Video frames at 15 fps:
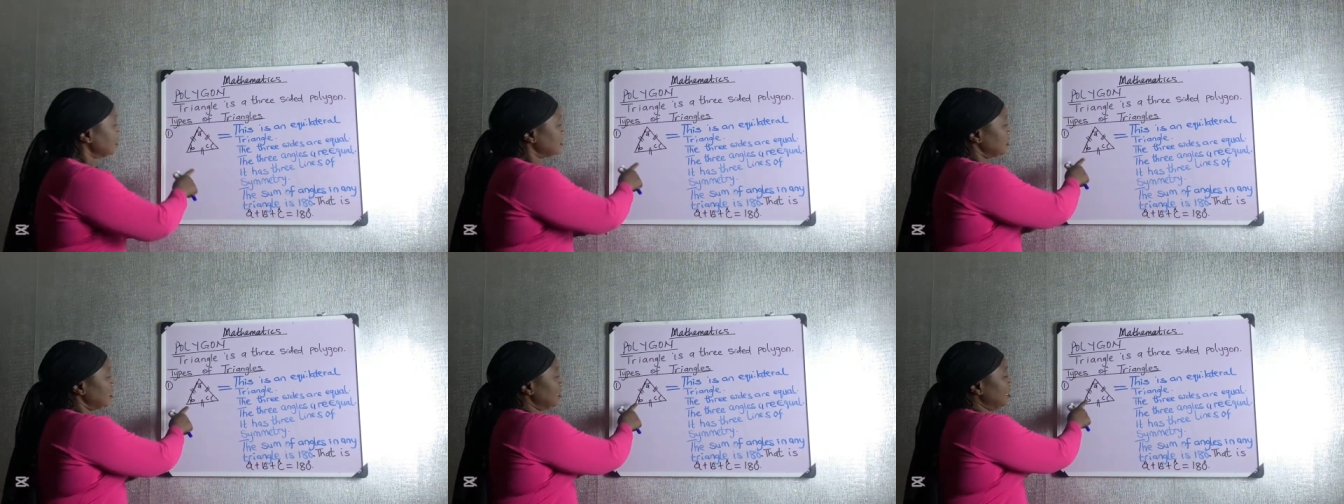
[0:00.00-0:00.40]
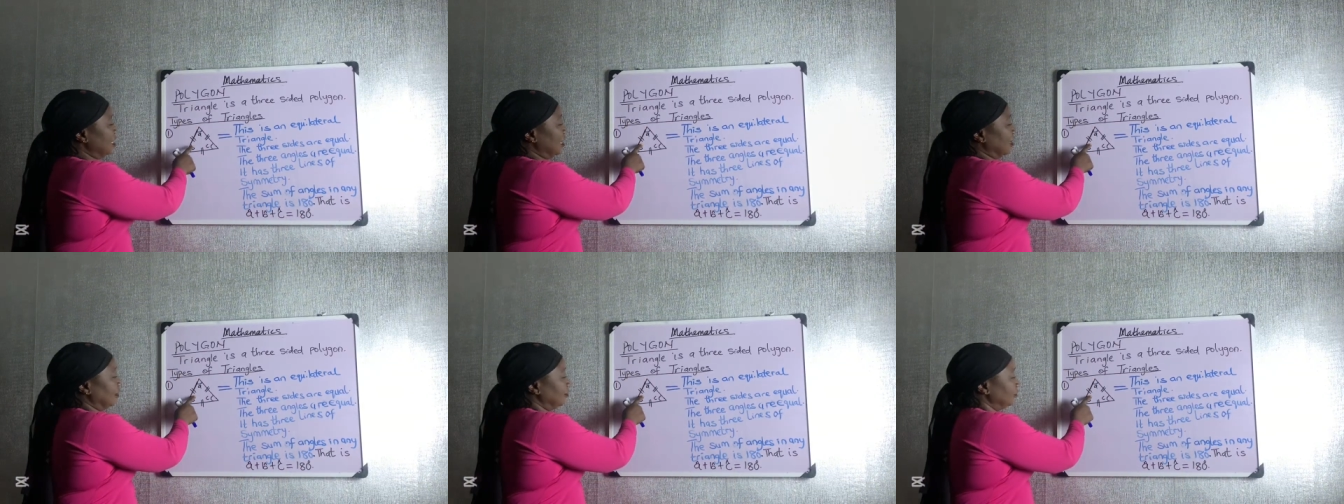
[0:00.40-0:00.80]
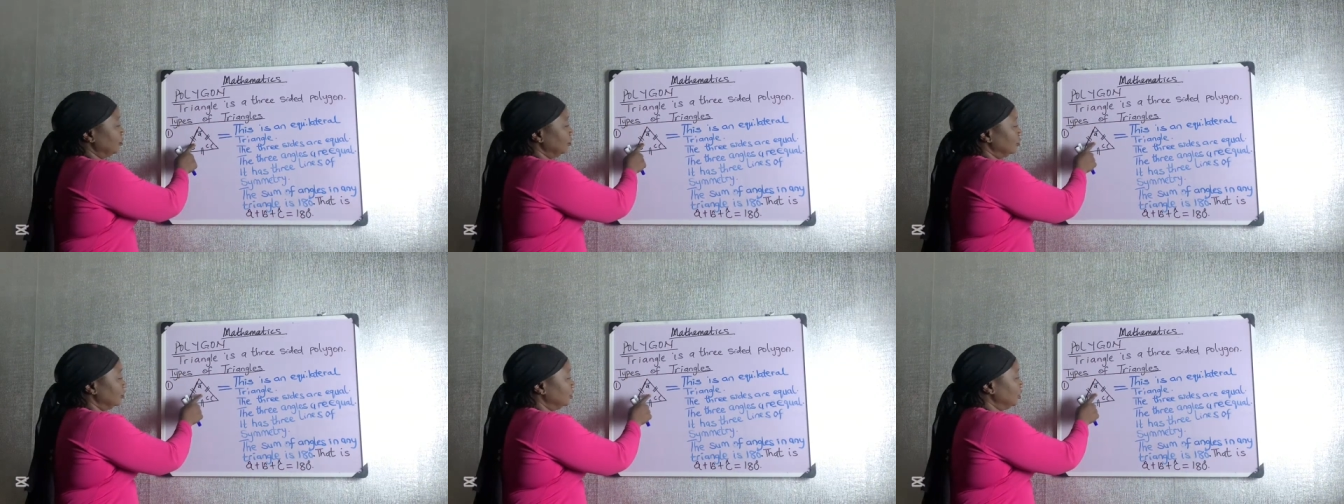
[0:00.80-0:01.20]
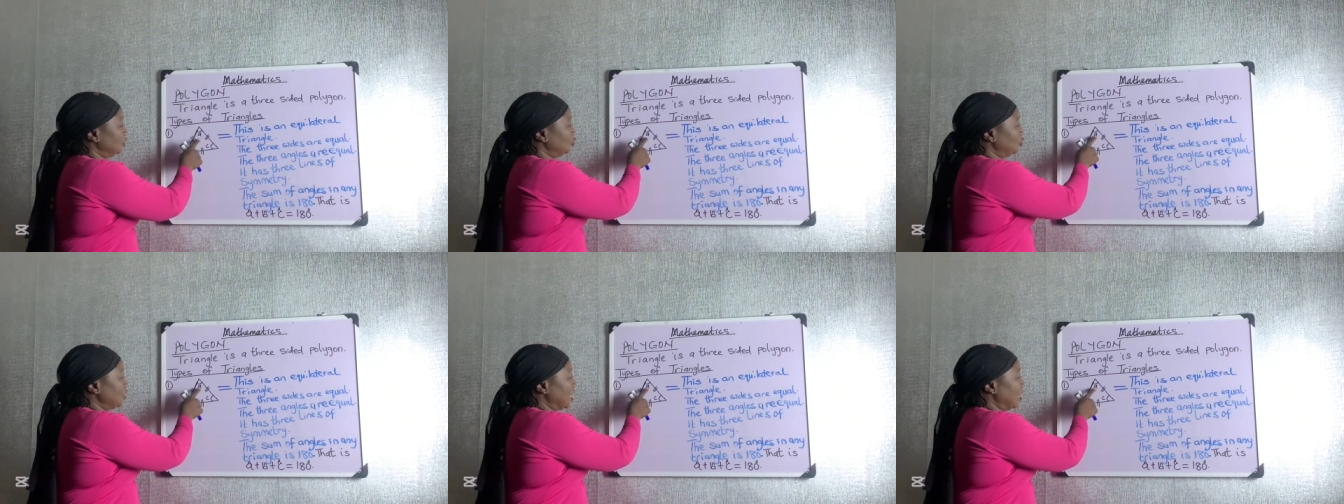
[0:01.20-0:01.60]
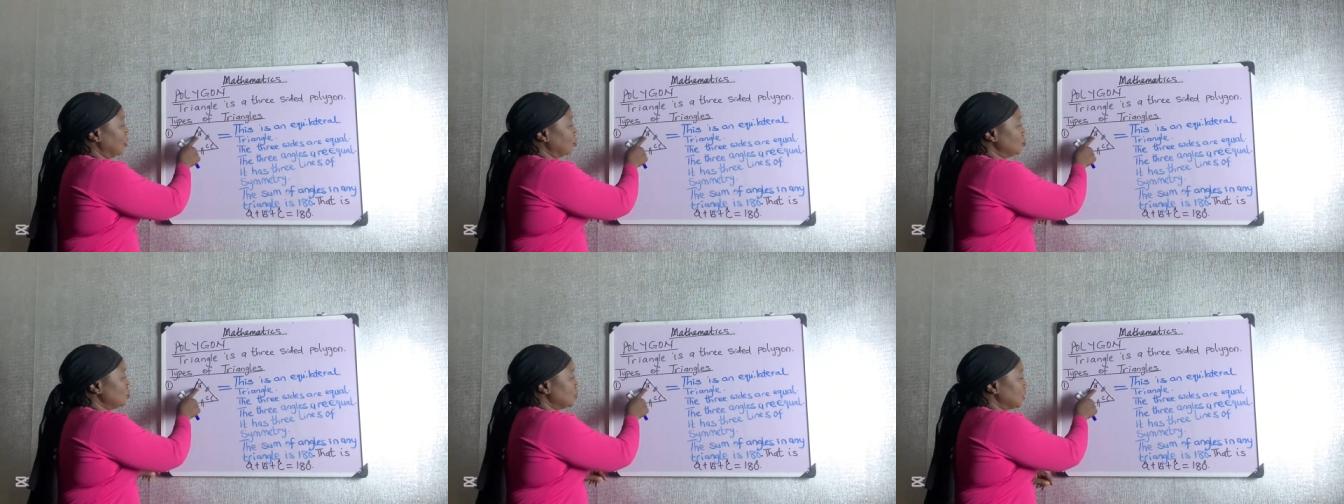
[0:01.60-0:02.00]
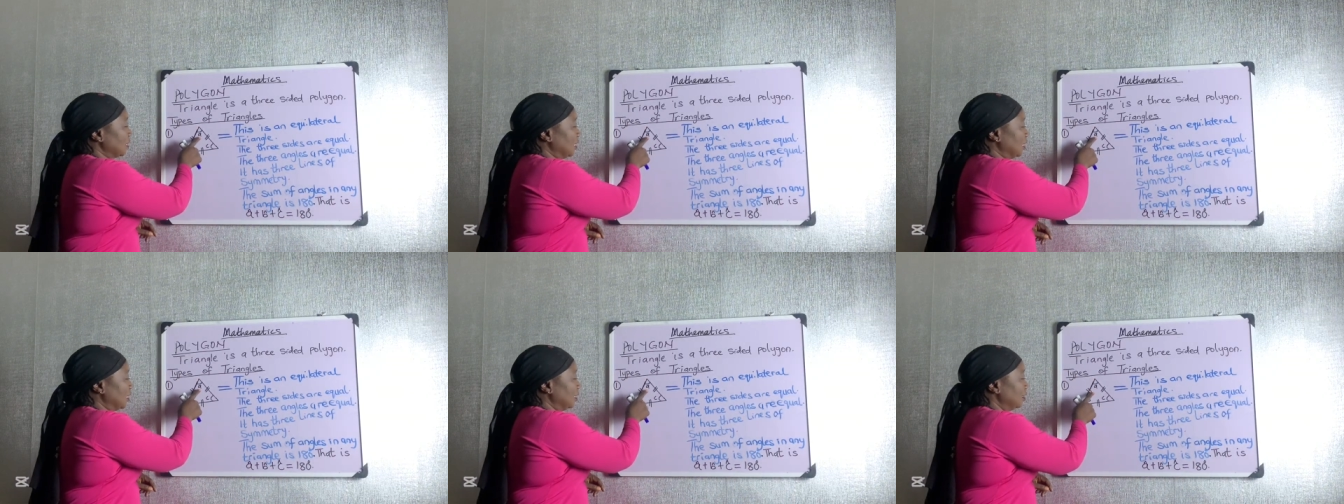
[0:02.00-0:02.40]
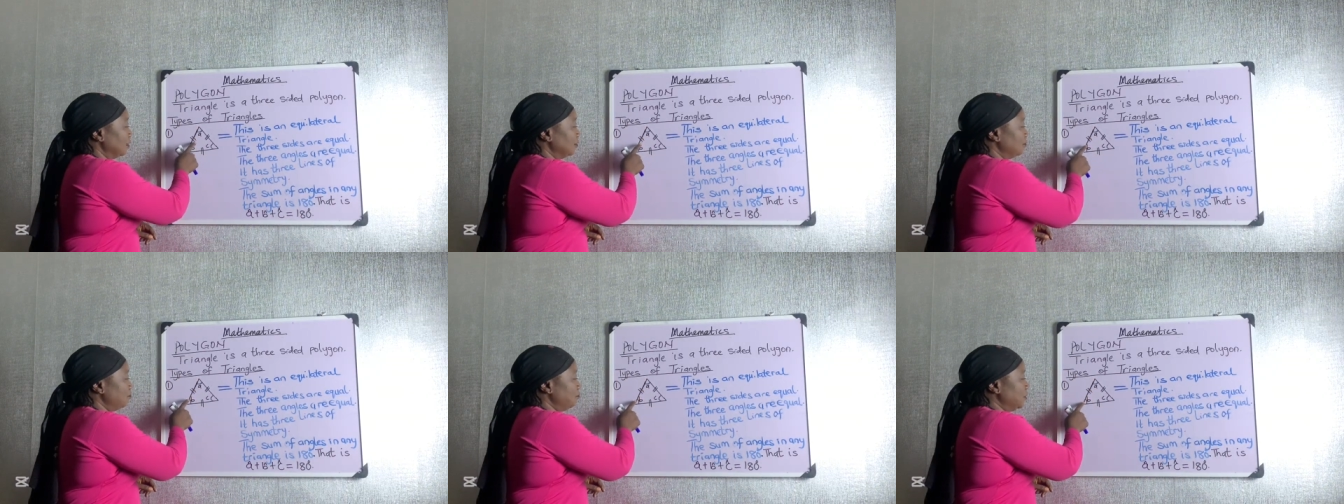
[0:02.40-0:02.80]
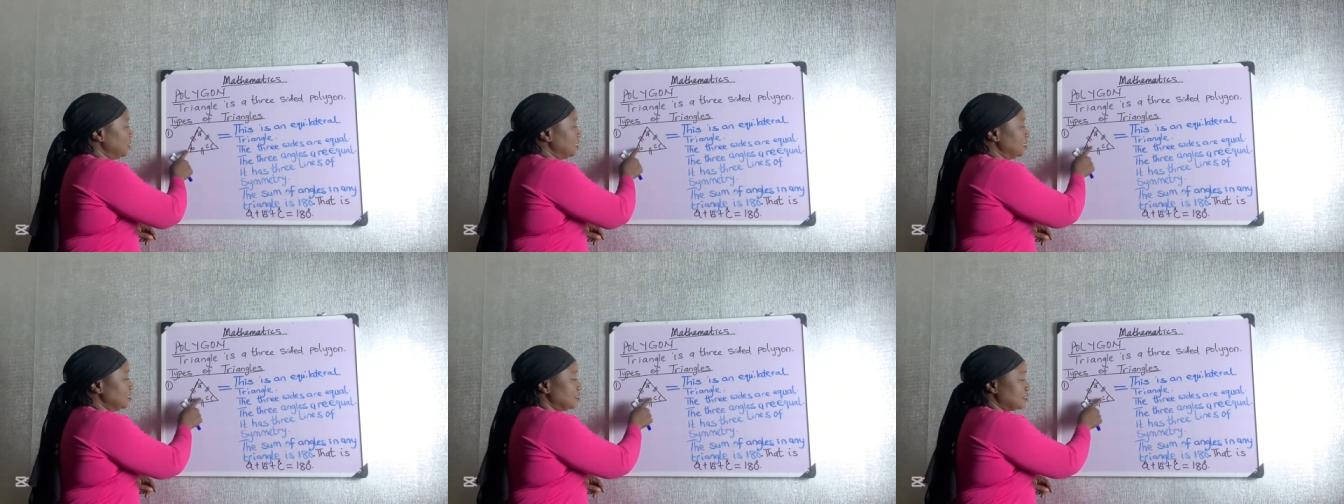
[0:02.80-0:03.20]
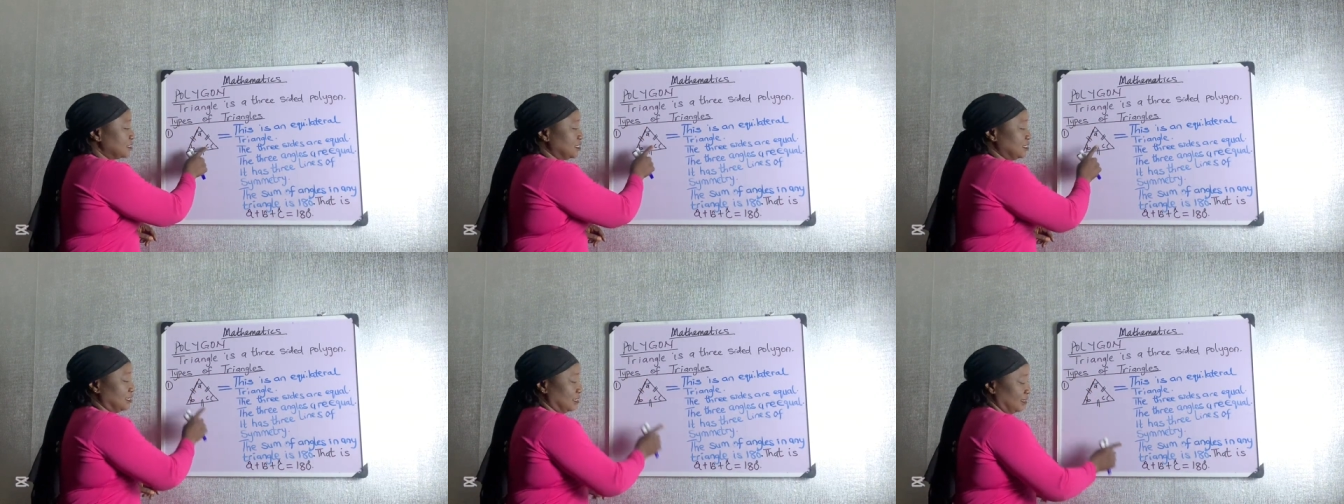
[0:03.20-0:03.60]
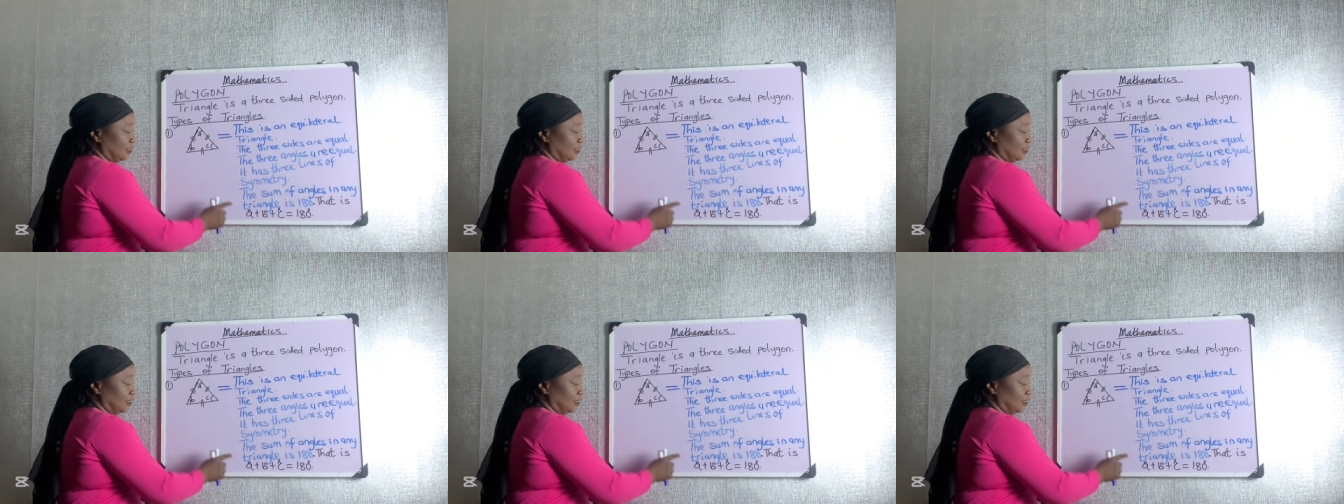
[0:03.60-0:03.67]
see here, the three angles A, B, C.